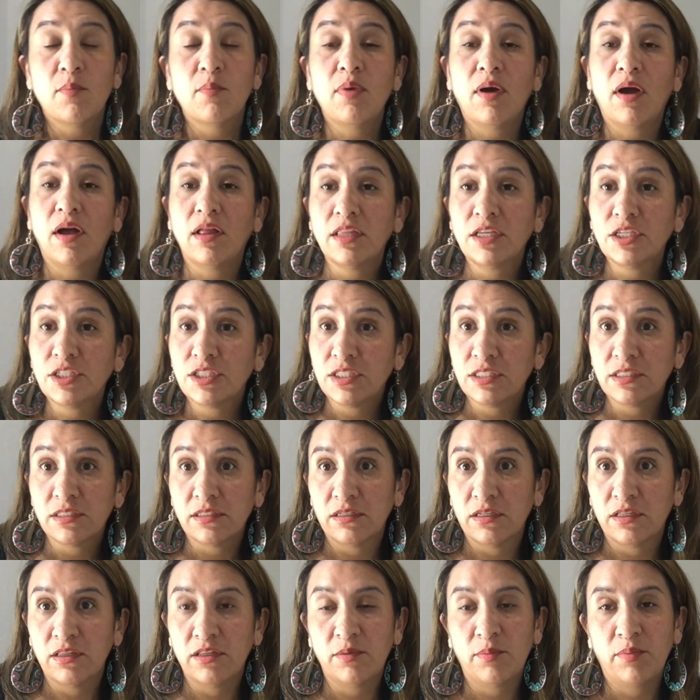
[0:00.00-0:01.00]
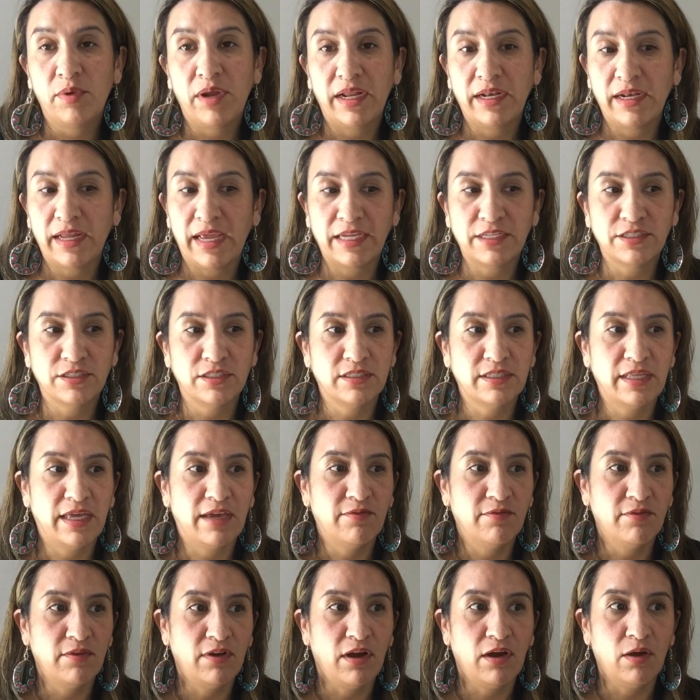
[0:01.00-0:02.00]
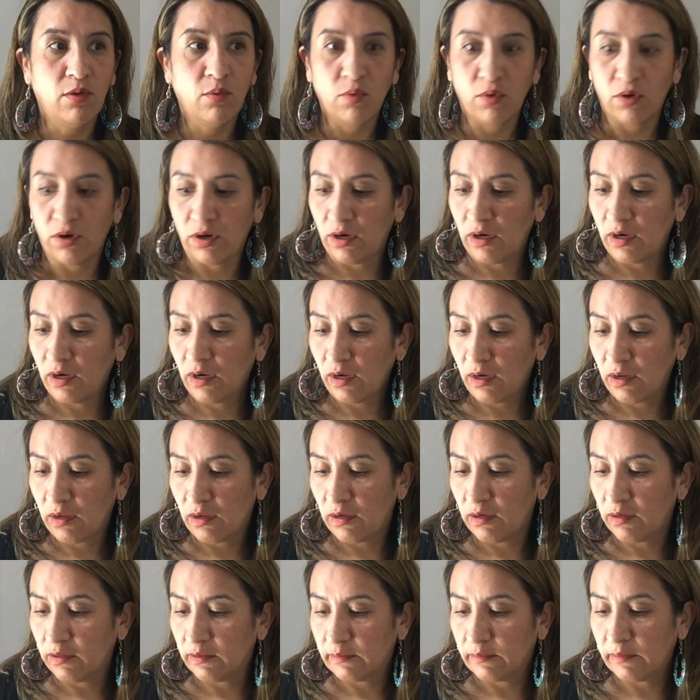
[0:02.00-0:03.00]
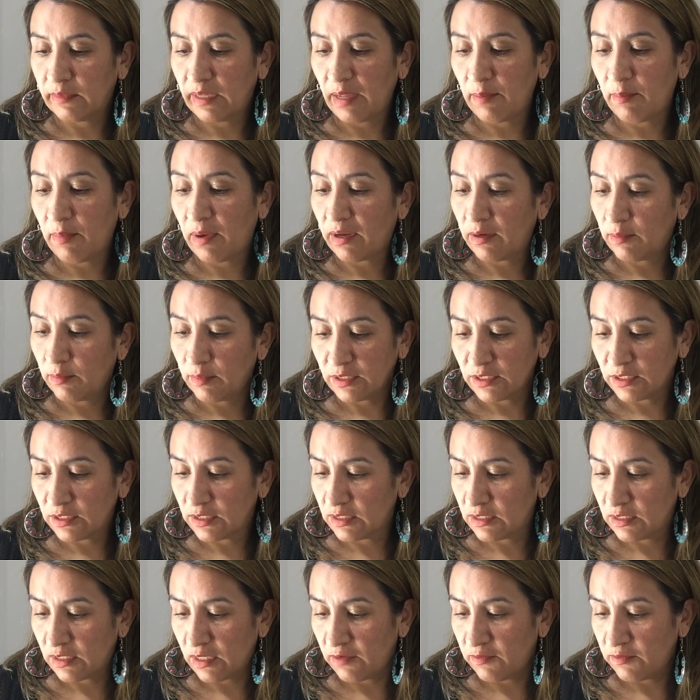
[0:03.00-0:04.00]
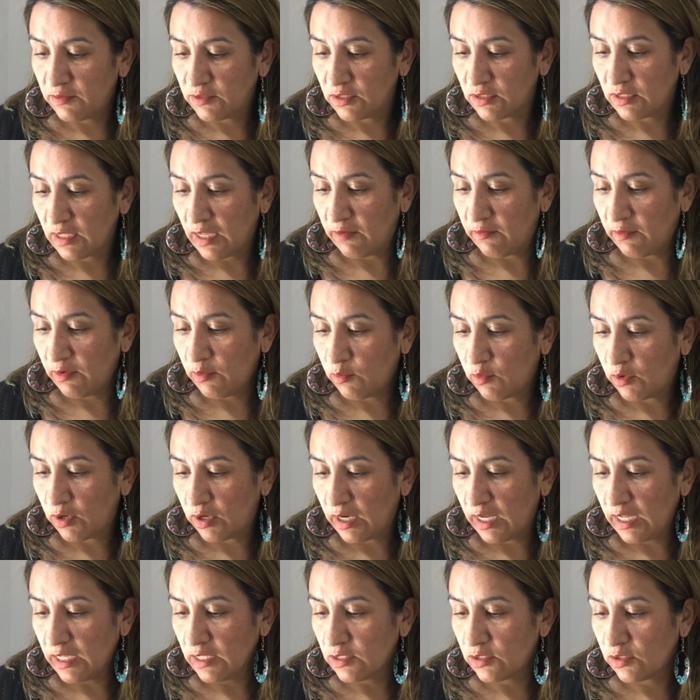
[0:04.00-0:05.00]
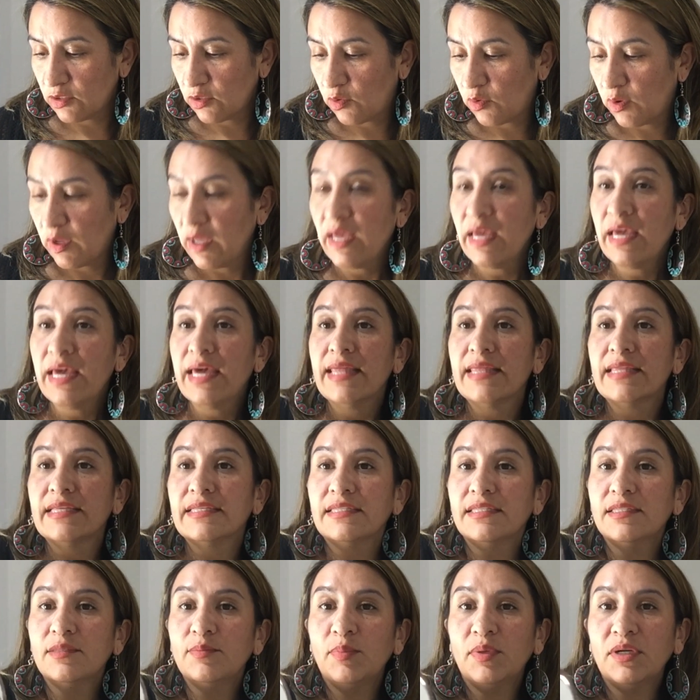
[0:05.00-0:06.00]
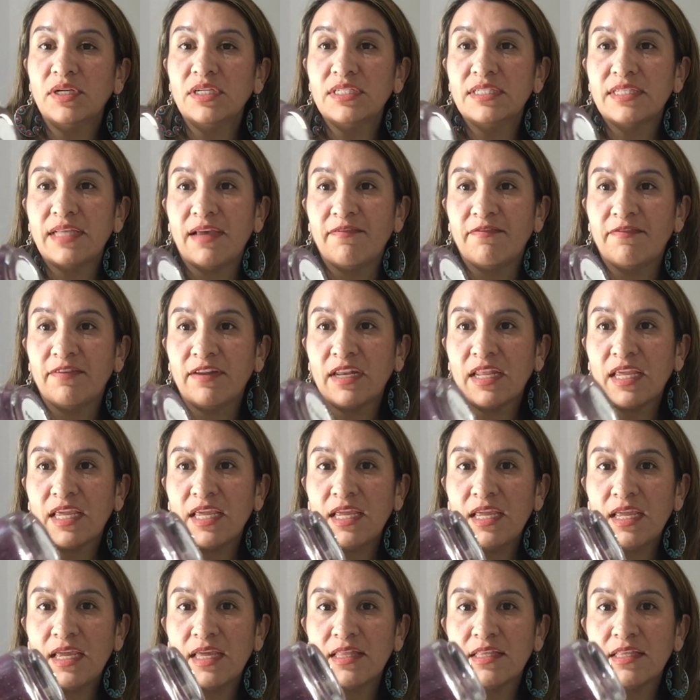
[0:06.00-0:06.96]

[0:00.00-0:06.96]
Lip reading: polish is another brand I just have not worn. I bought a bunch of stuff and just haven't worn it. So this is Persephone.